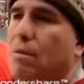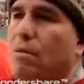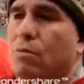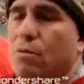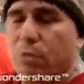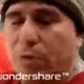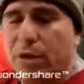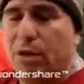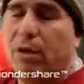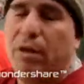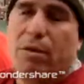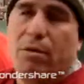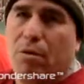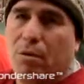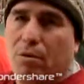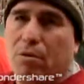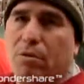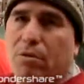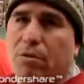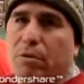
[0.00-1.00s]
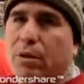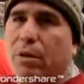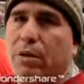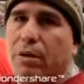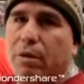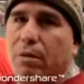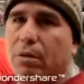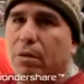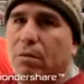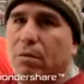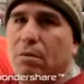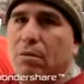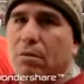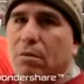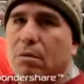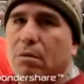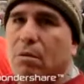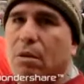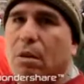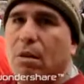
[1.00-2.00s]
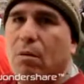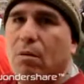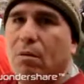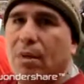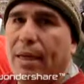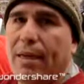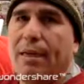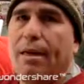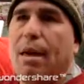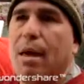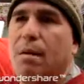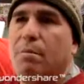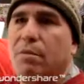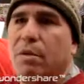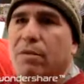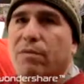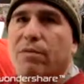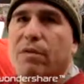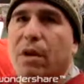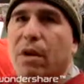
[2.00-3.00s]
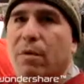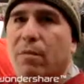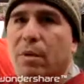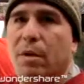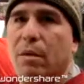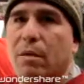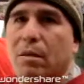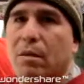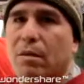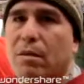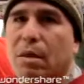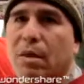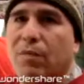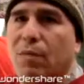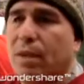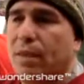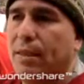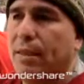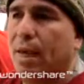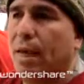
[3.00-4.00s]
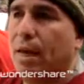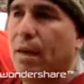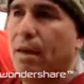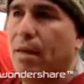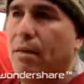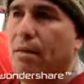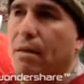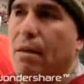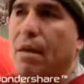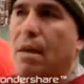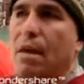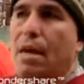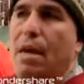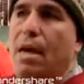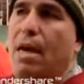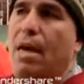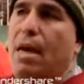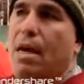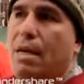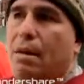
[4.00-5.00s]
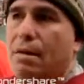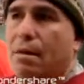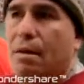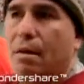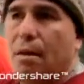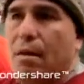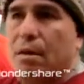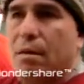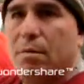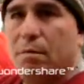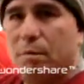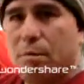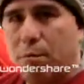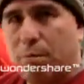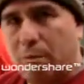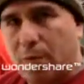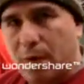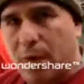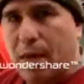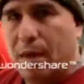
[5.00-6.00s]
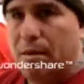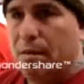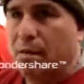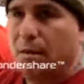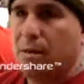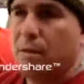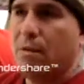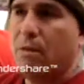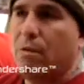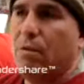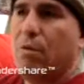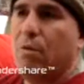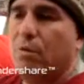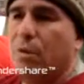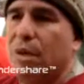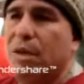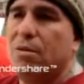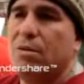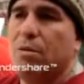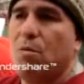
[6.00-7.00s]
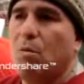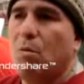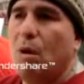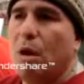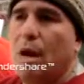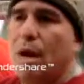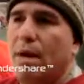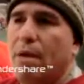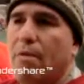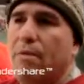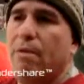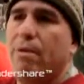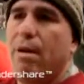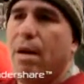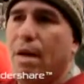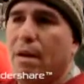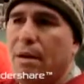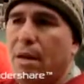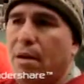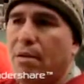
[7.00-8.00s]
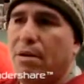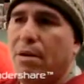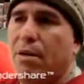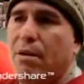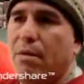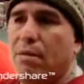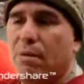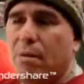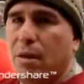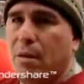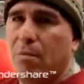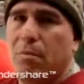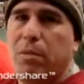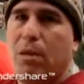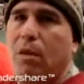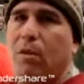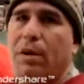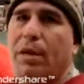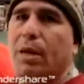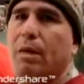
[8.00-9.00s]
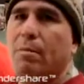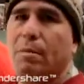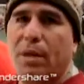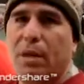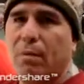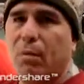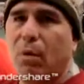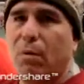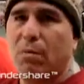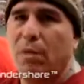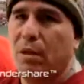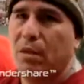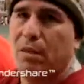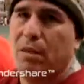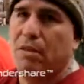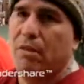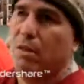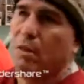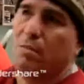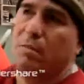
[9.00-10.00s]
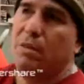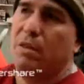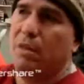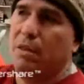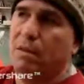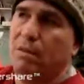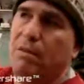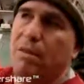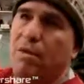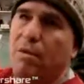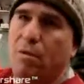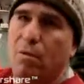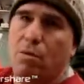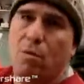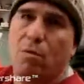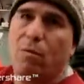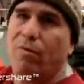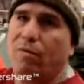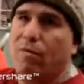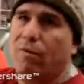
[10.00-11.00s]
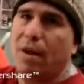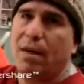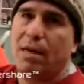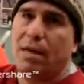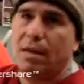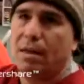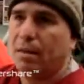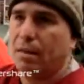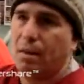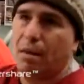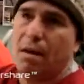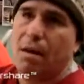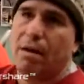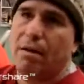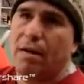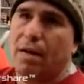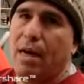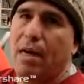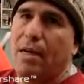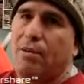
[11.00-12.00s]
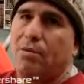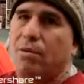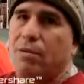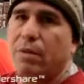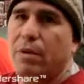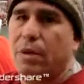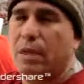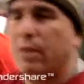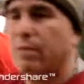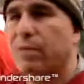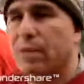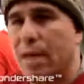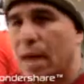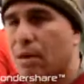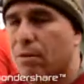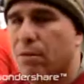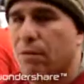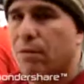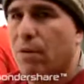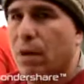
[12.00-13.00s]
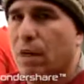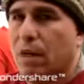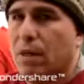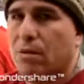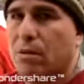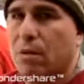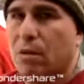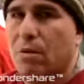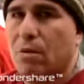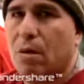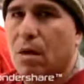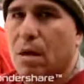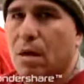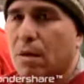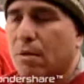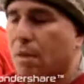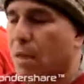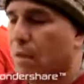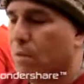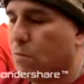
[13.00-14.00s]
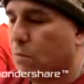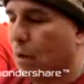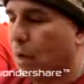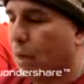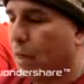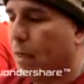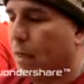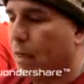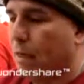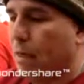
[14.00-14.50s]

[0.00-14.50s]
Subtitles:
real heroes, you know, like cops and firemen and stuff like that. And the reason why they're not down here blowing up any more buildings is because they're fighting our guys over there. Even now they're fighting. So that's why